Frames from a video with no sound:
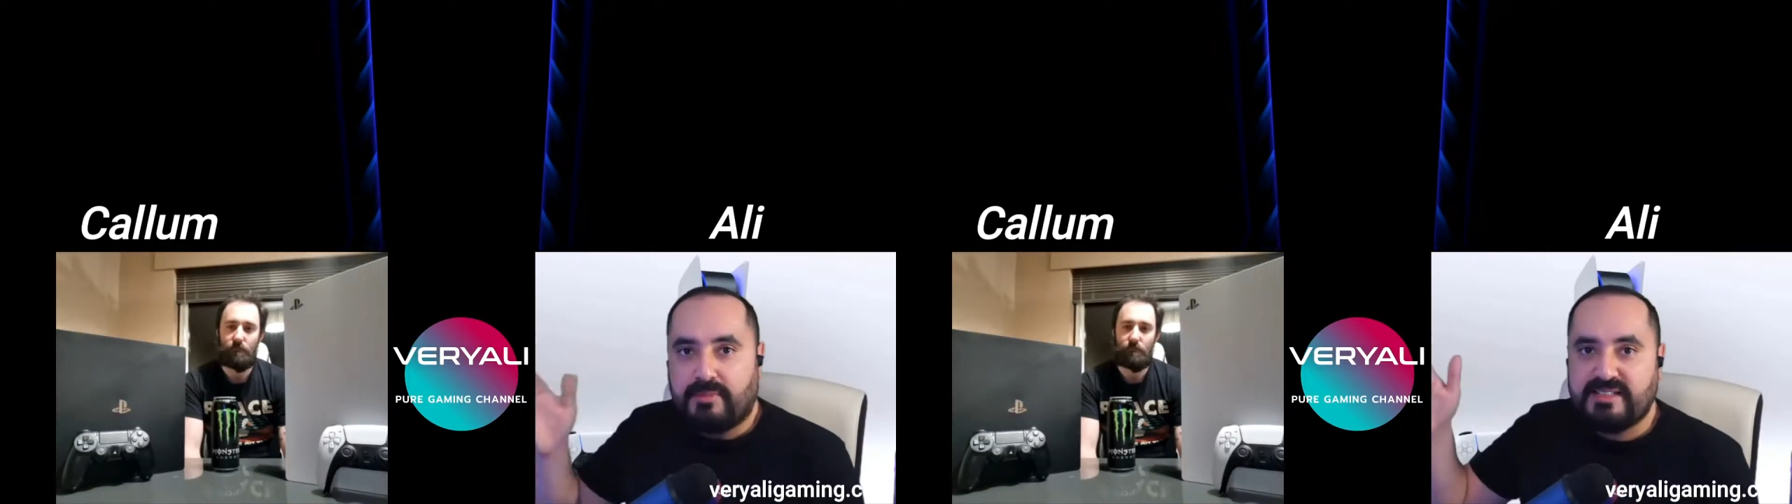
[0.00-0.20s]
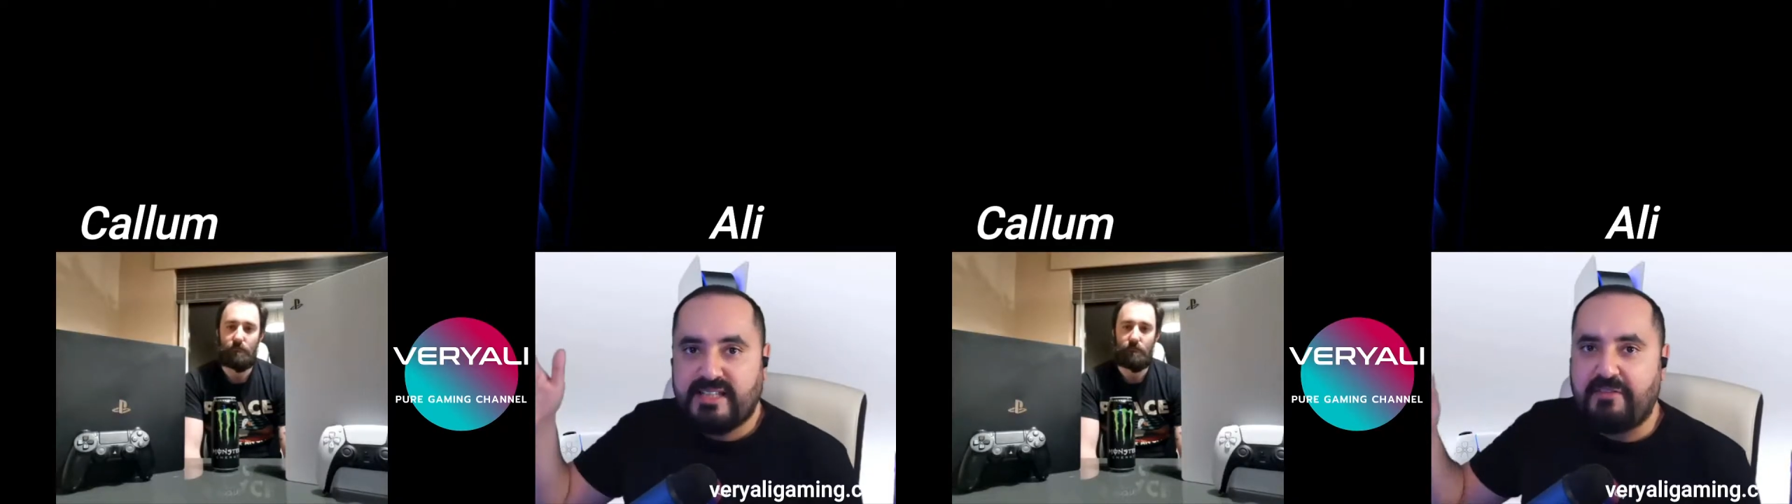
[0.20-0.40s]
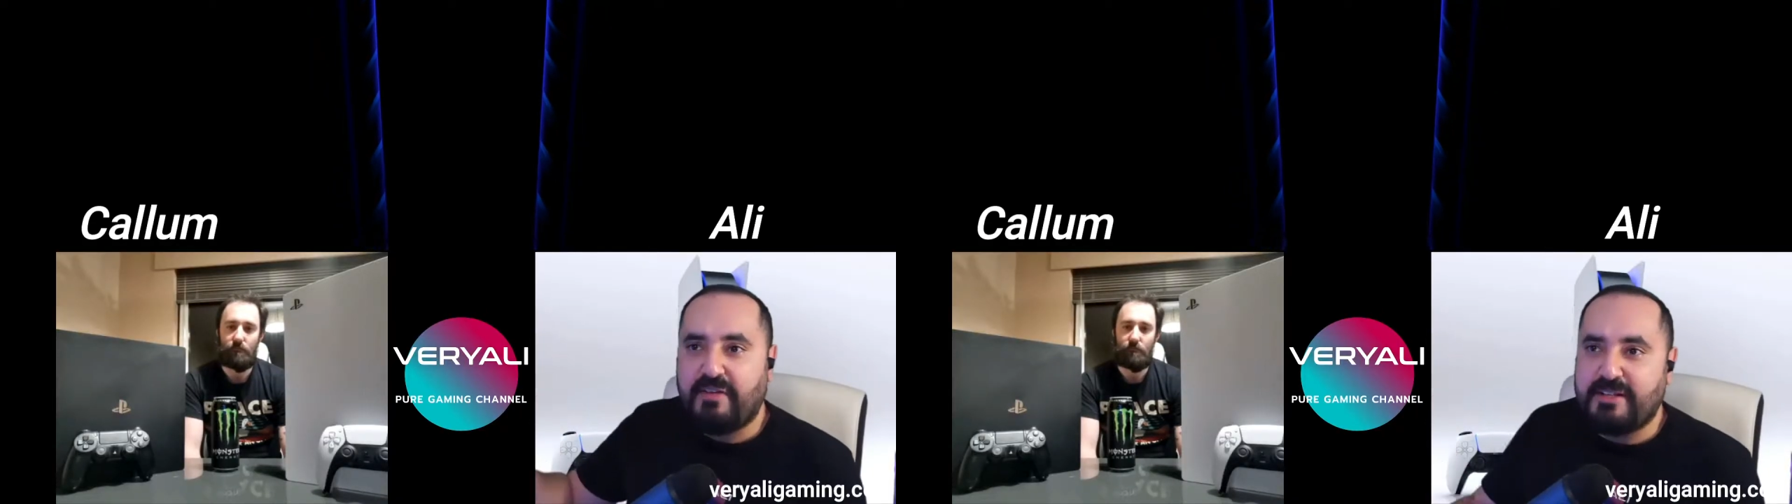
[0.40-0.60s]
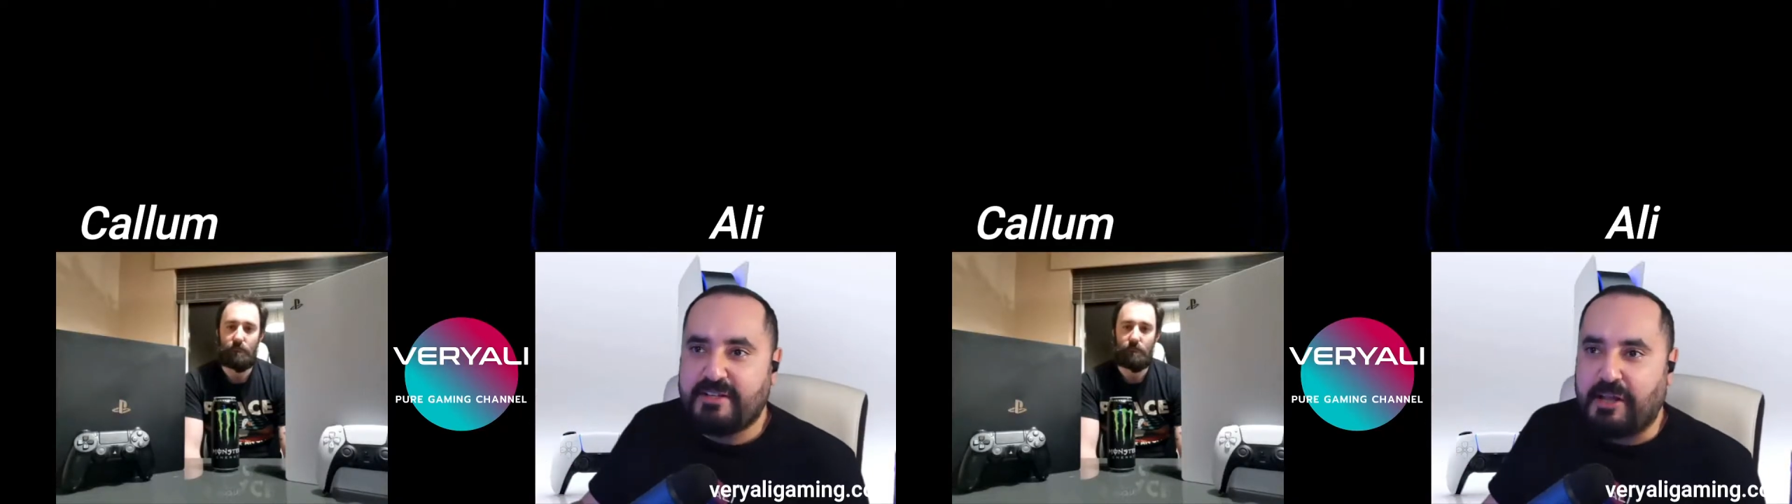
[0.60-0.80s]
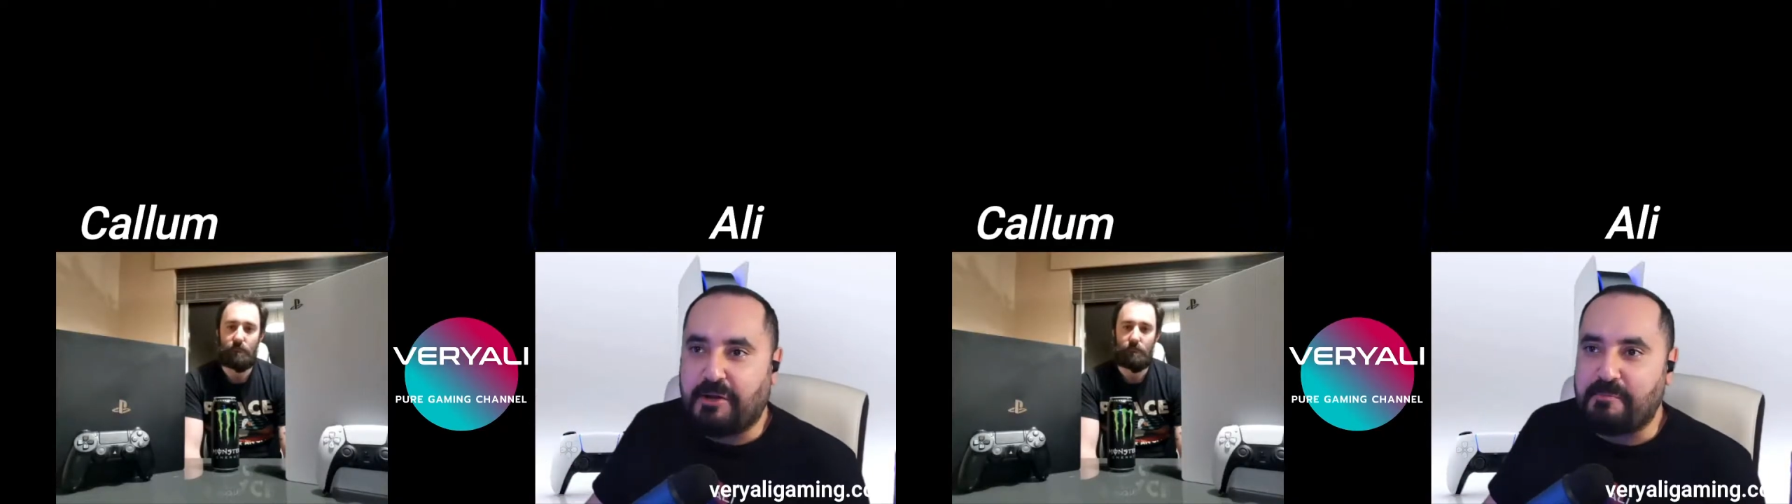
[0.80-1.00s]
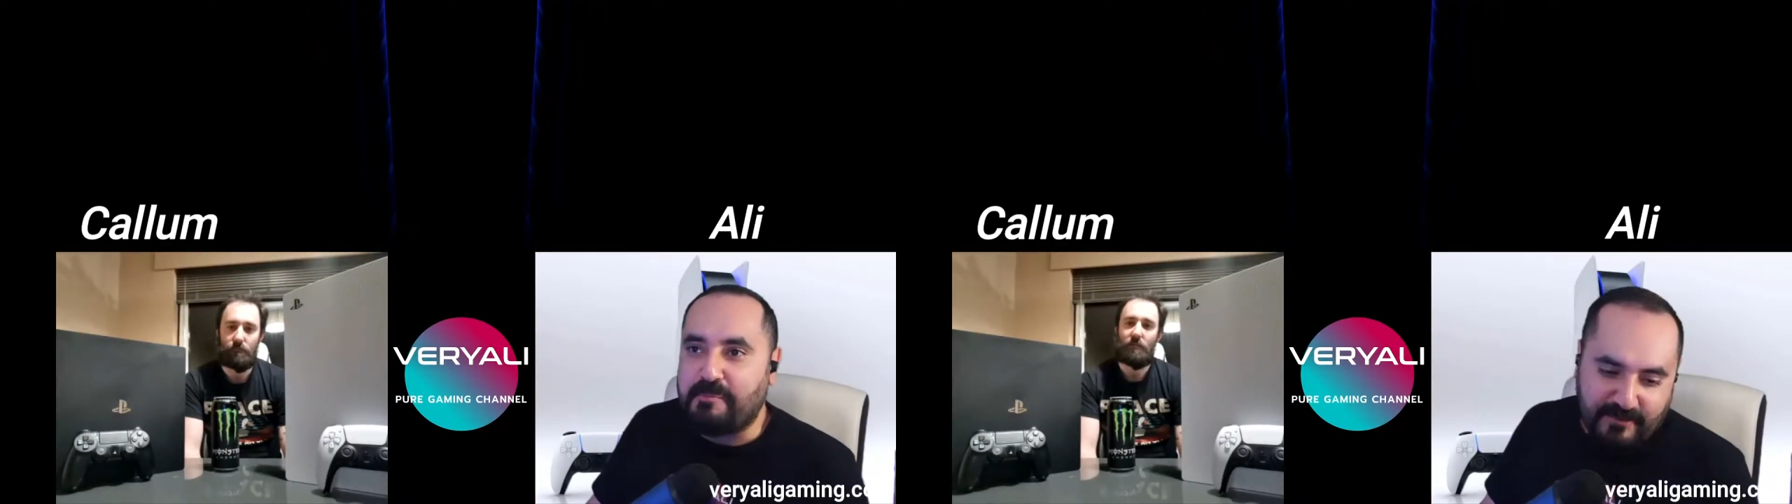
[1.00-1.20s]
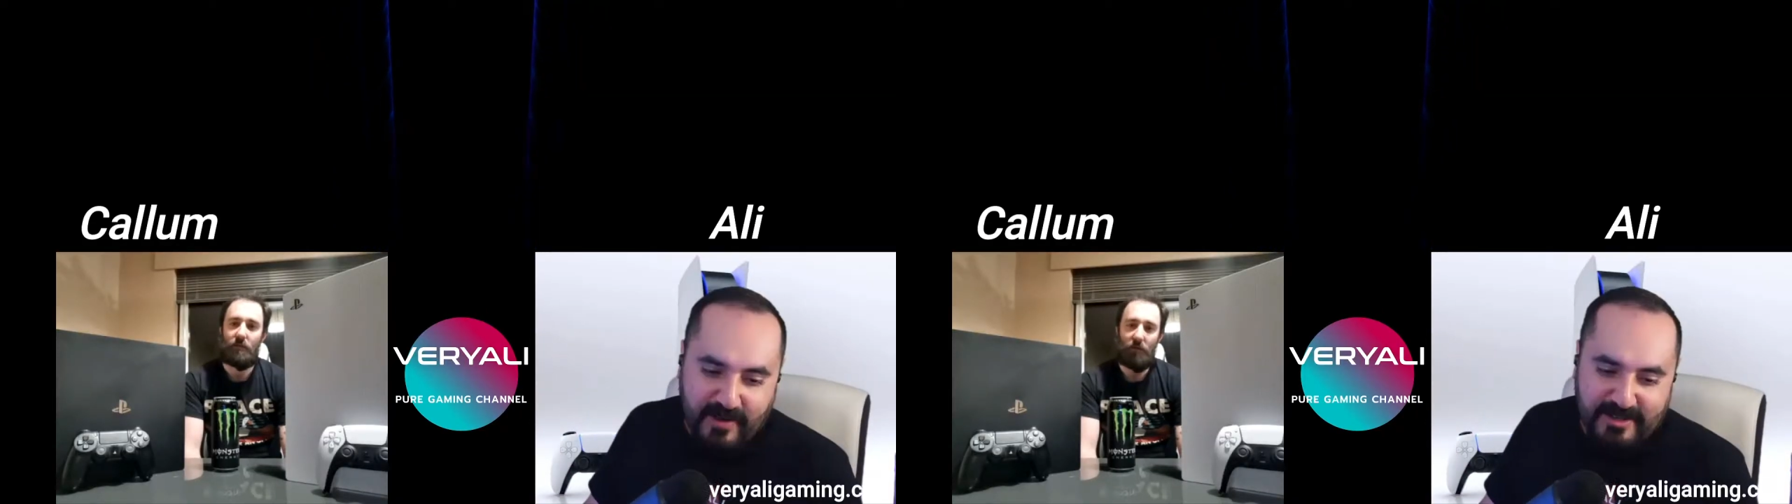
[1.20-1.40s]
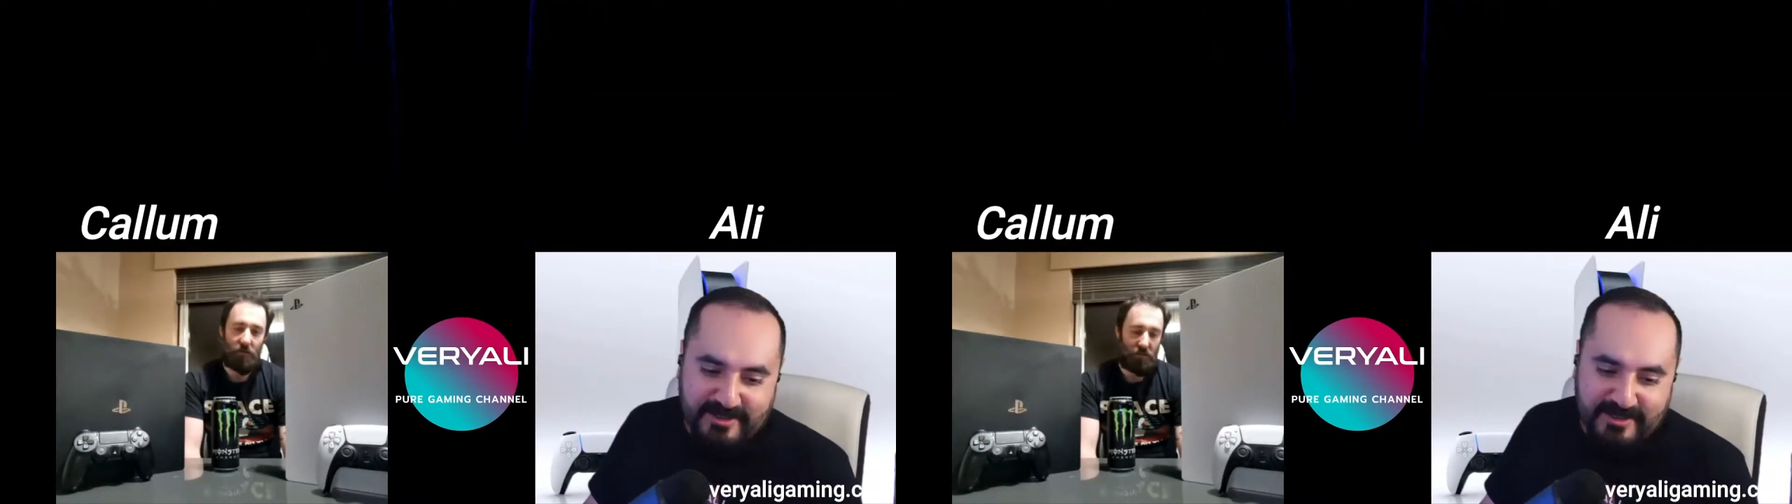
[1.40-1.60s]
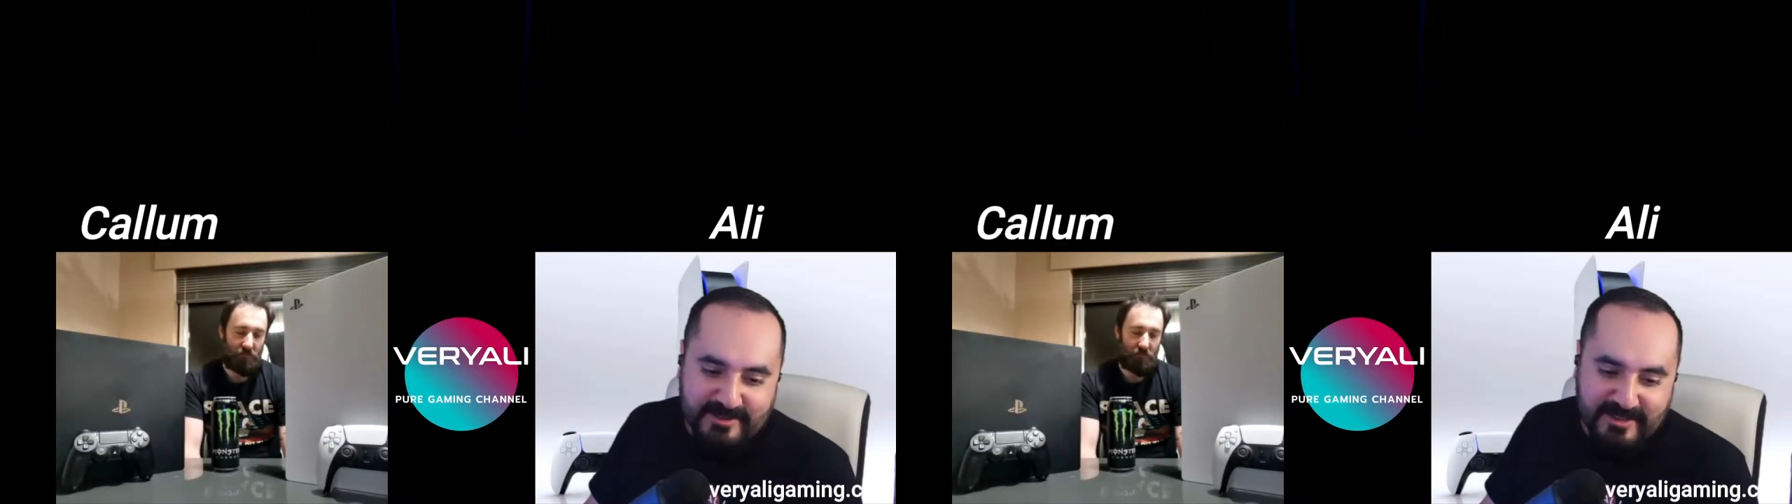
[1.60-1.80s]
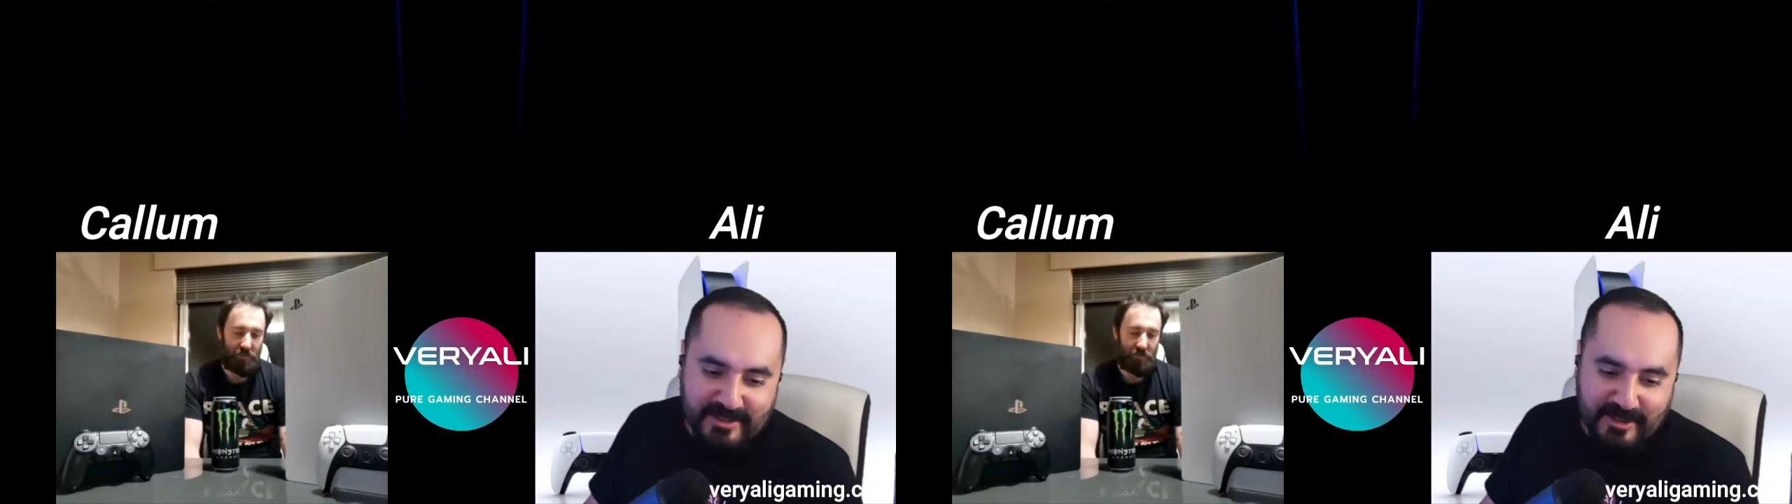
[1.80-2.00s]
let's dive in, Callum. First